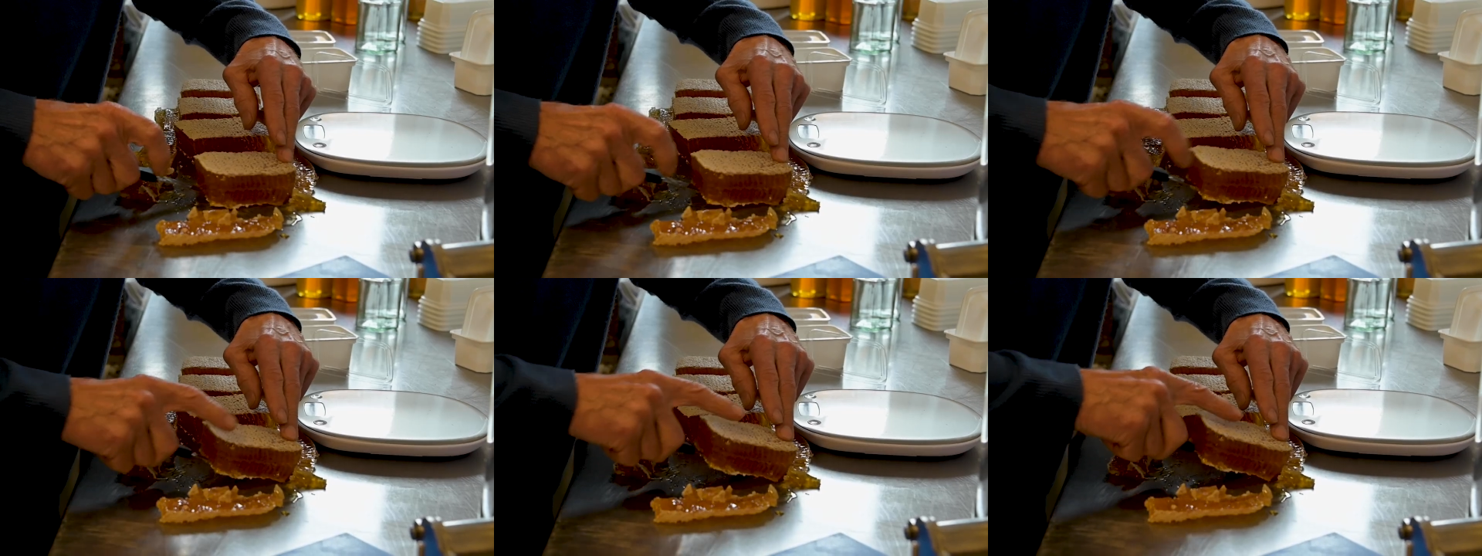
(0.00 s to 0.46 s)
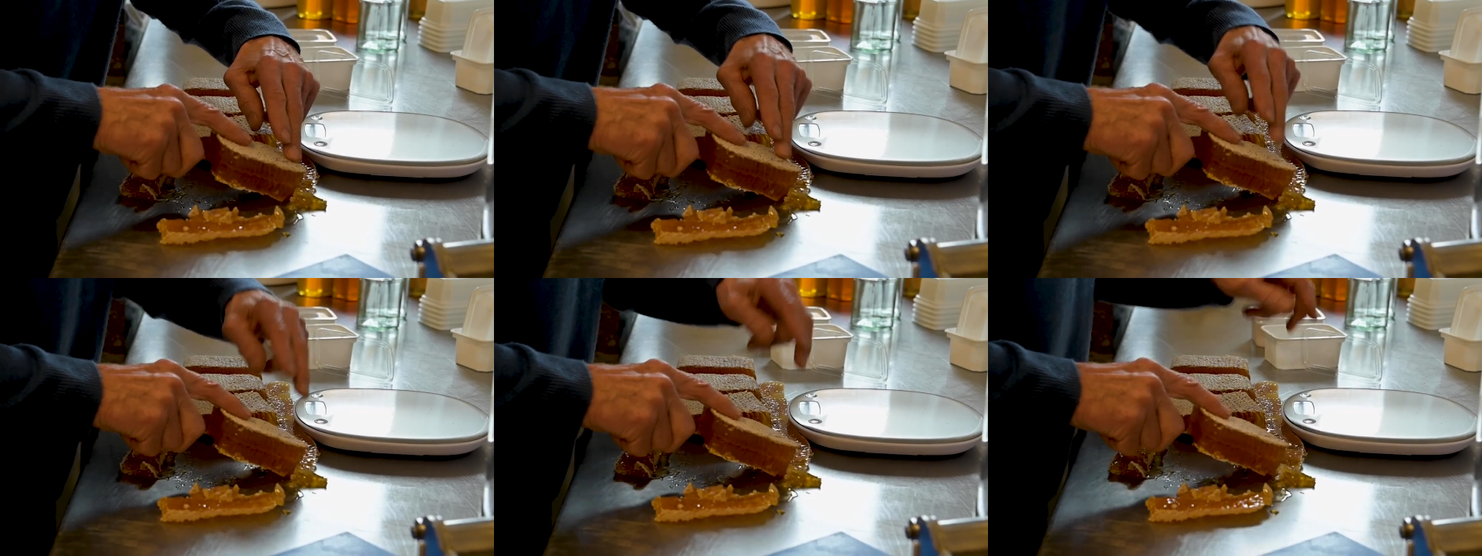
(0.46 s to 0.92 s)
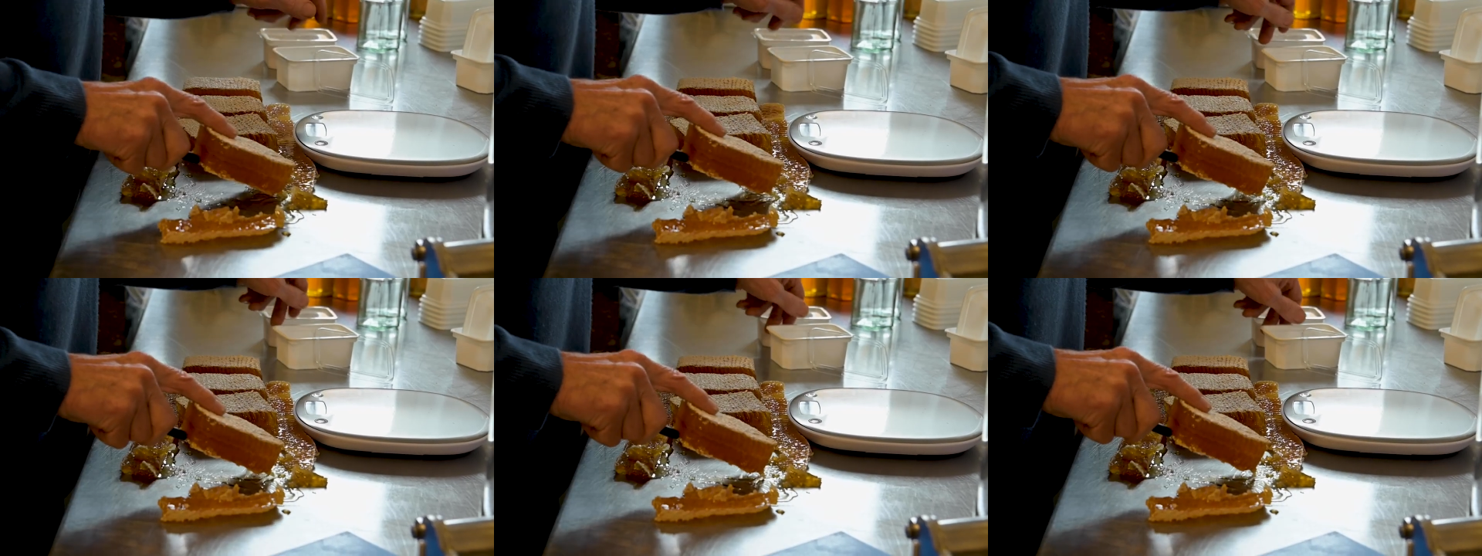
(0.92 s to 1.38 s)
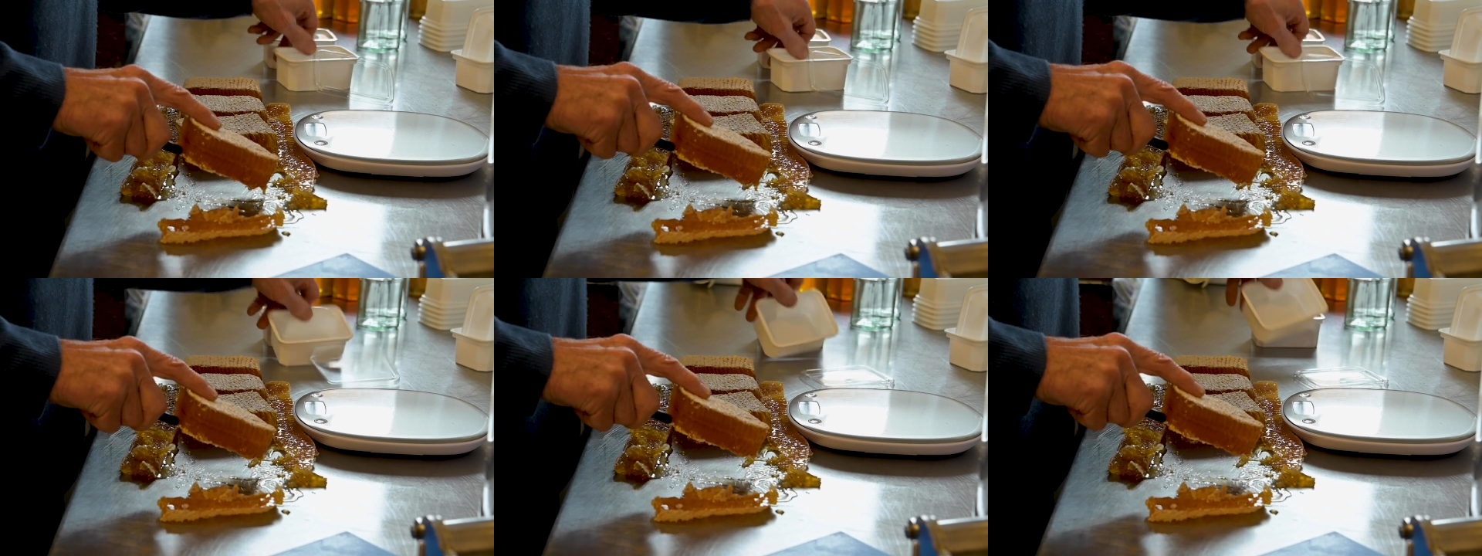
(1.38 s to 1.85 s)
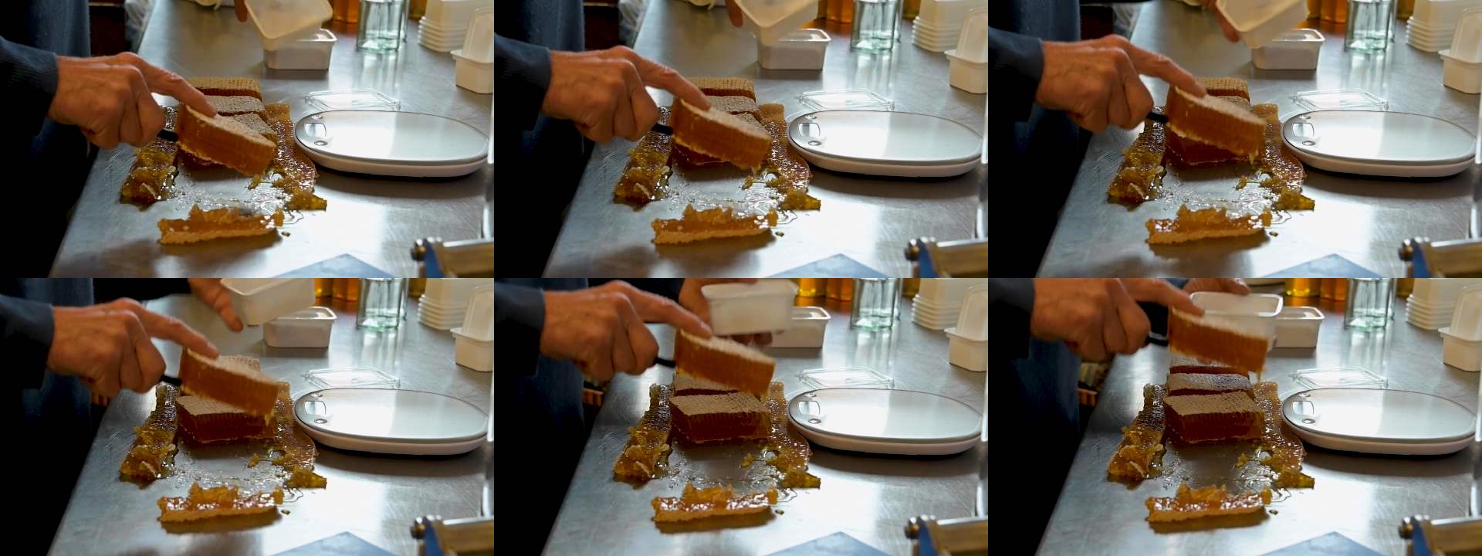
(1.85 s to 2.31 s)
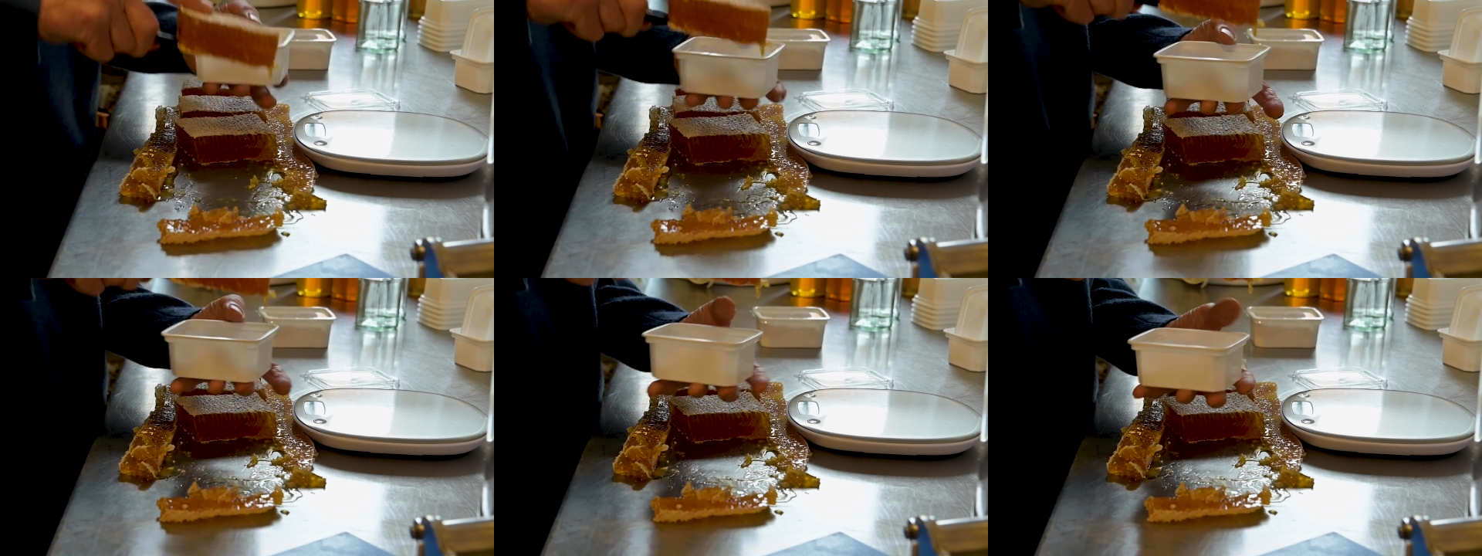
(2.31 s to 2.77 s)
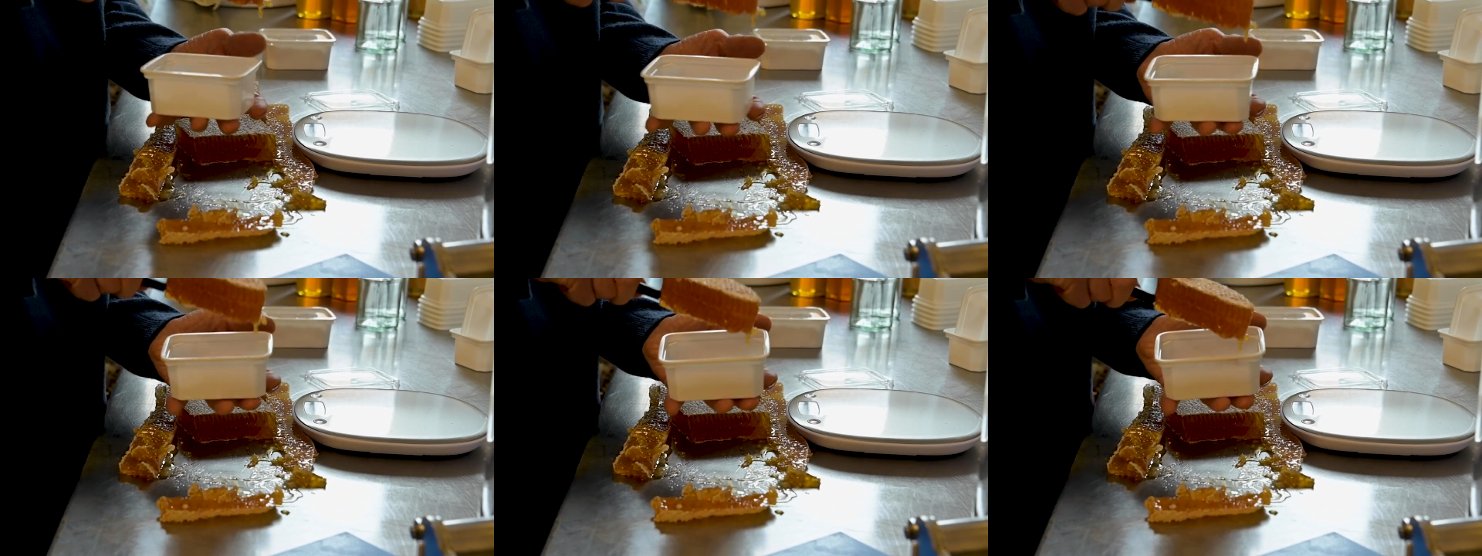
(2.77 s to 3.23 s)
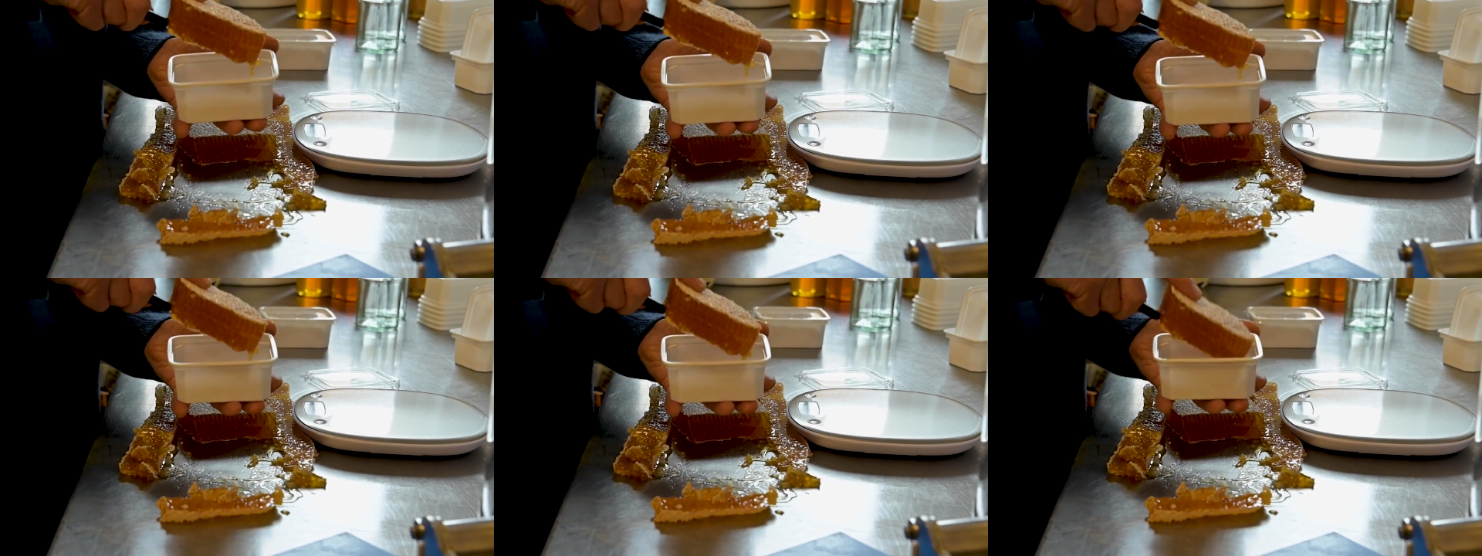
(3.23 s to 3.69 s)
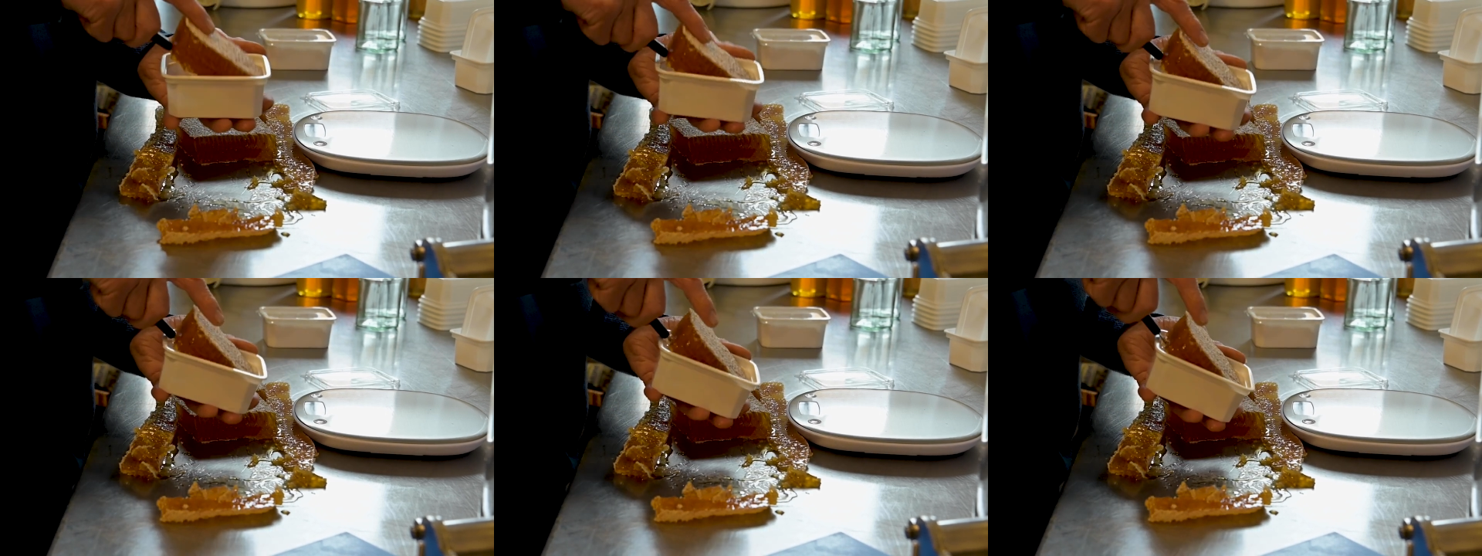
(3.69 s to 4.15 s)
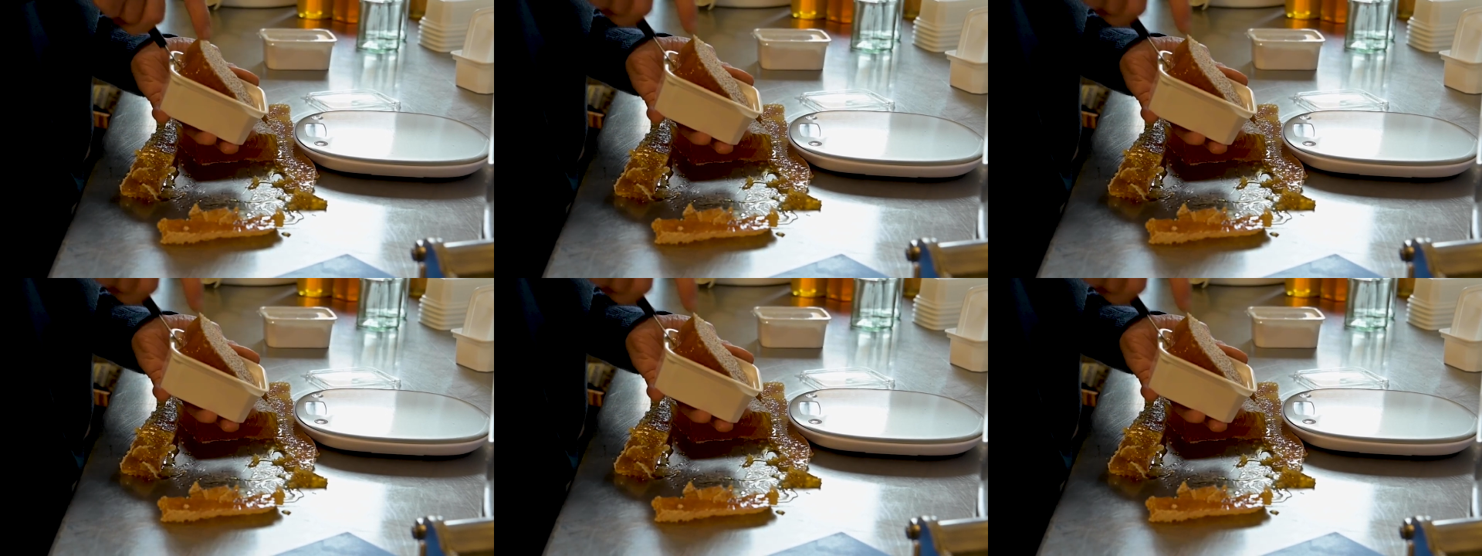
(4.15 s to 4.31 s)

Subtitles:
[unreadable: no face in view]